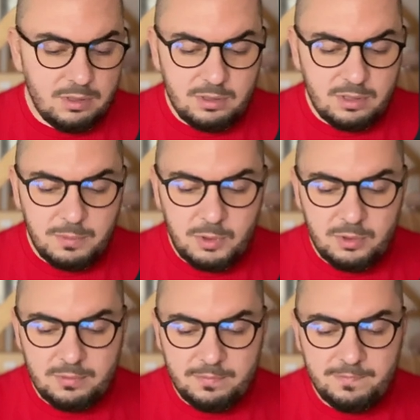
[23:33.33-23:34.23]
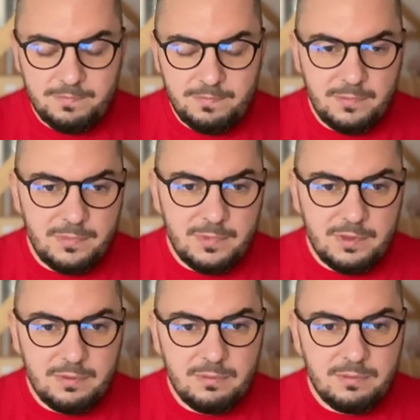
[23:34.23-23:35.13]
component
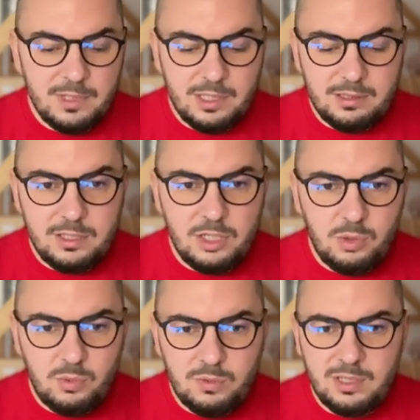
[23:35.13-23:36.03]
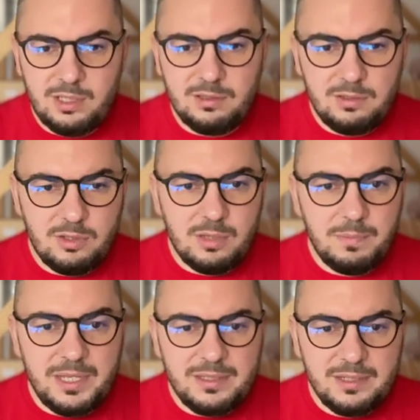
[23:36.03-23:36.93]
that new, and you can
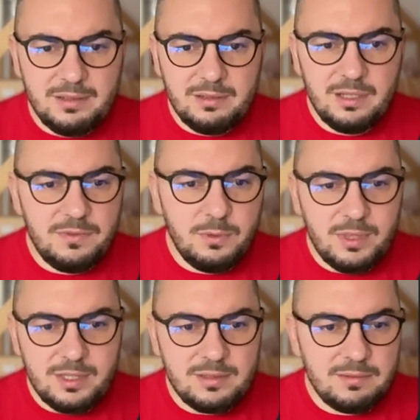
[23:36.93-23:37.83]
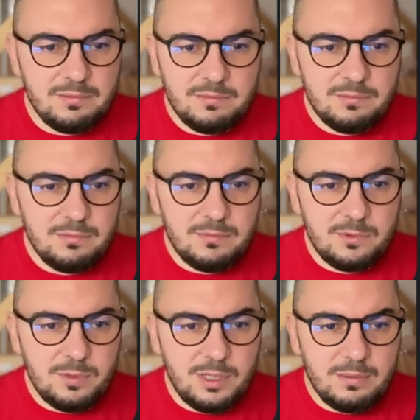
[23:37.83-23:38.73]
pass in a few things,
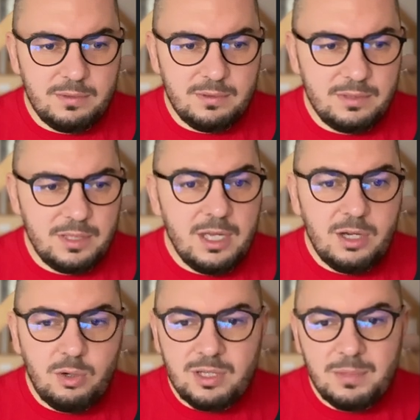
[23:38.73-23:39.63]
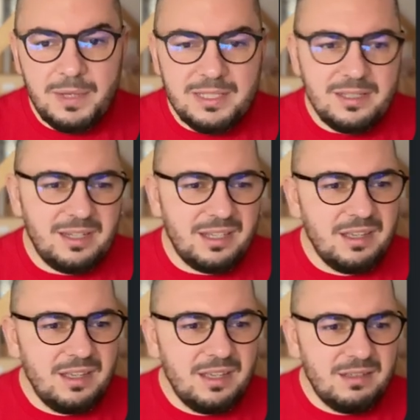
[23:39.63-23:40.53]
right? Or you can pass in
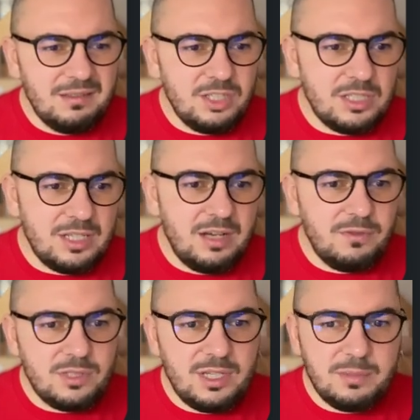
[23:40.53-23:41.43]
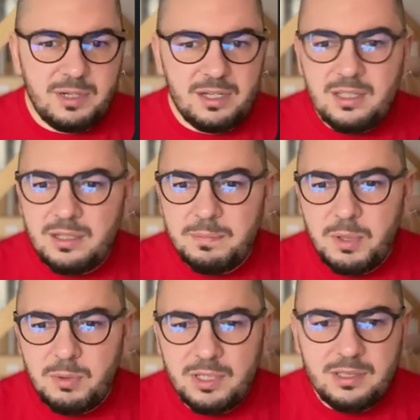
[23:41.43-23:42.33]
like just Avo sidebar link
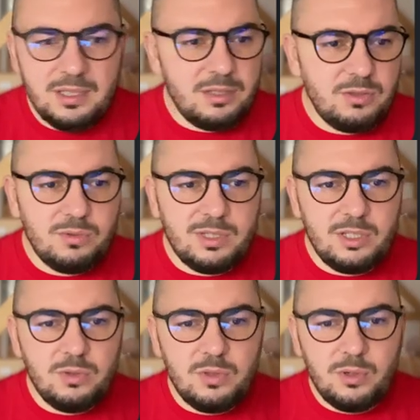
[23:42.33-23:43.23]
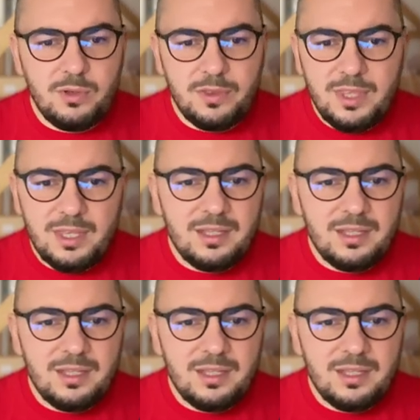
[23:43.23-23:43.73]
component, and you can do your own thing.